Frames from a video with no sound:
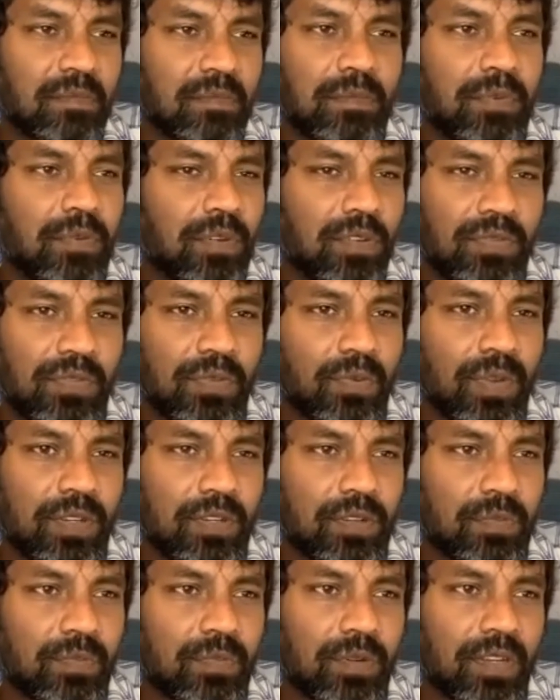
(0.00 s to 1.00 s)
Yeah,
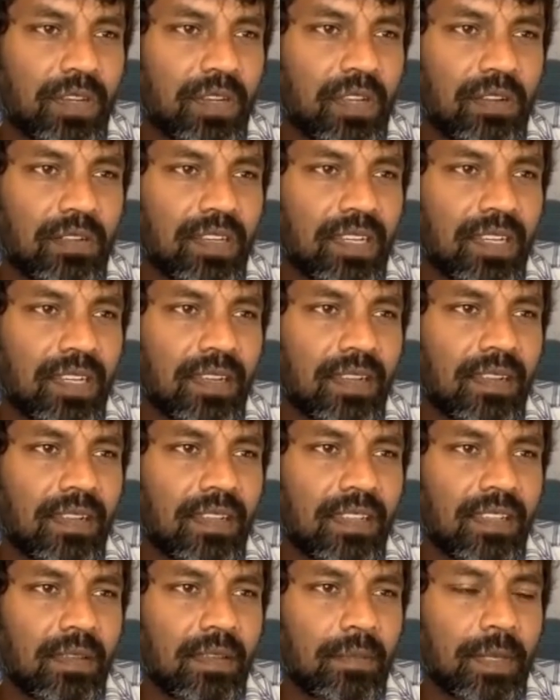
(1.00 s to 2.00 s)
that's a beautiful way to put it
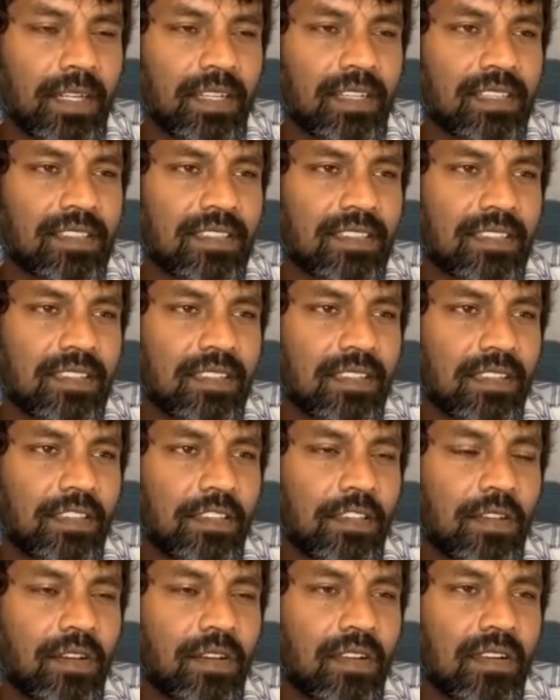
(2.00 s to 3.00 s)
out, Nana,
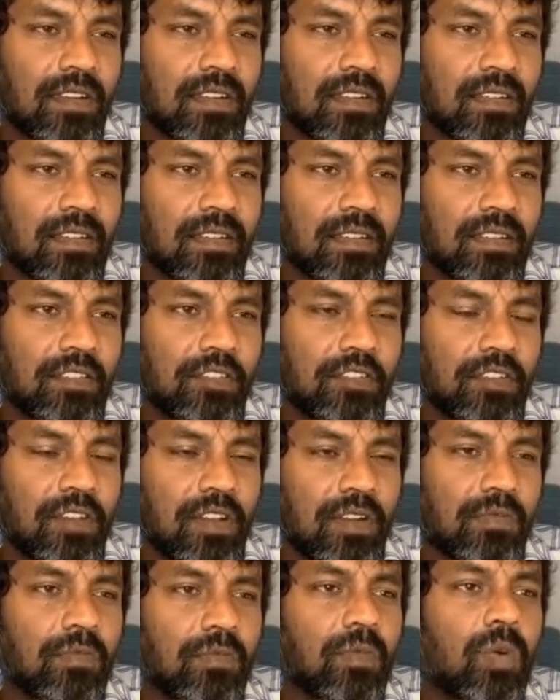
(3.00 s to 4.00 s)
because you're
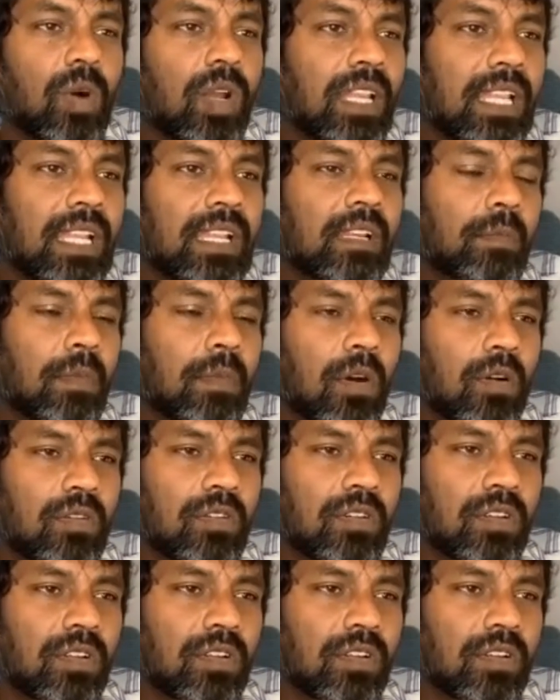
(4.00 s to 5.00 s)
worried
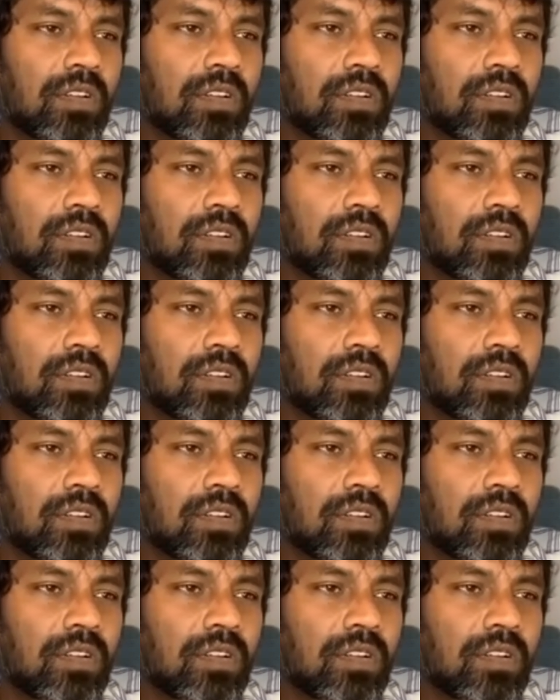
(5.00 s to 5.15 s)
about